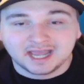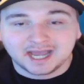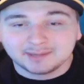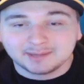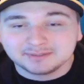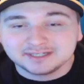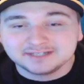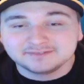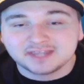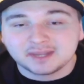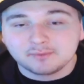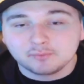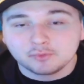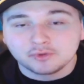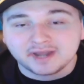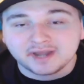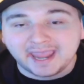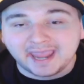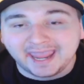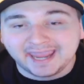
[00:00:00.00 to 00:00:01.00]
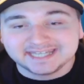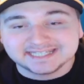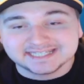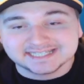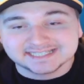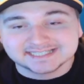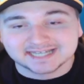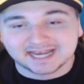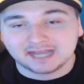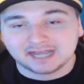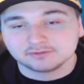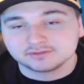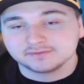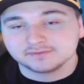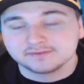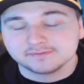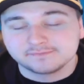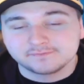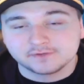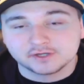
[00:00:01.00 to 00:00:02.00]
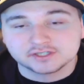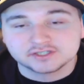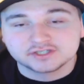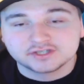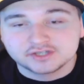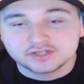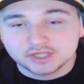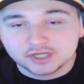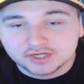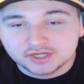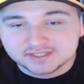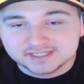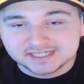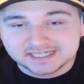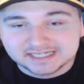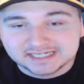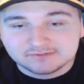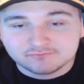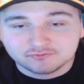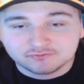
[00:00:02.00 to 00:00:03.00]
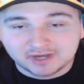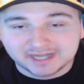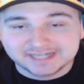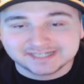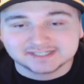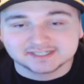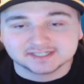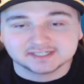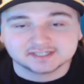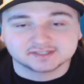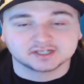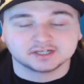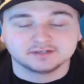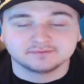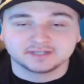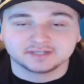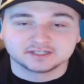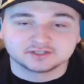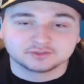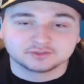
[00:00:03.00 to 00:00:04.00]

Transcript: I believe they won 8 out of the first 13 races of that